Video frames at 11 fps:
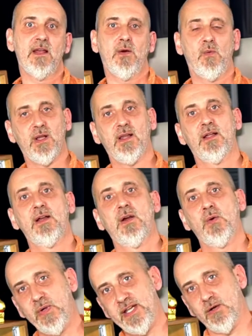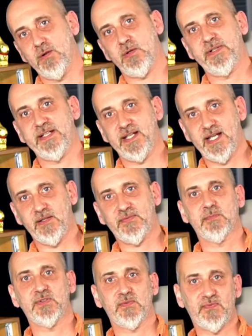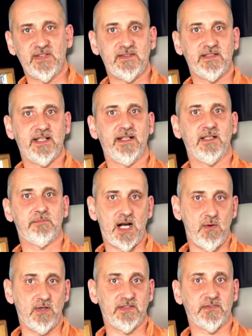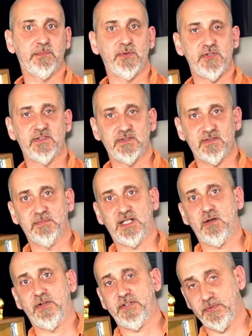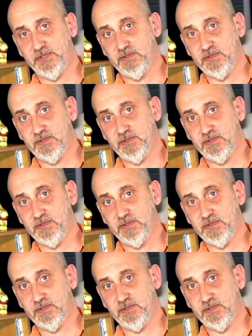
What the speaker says: Well, we already have some sophisticated power distribution system in our studio.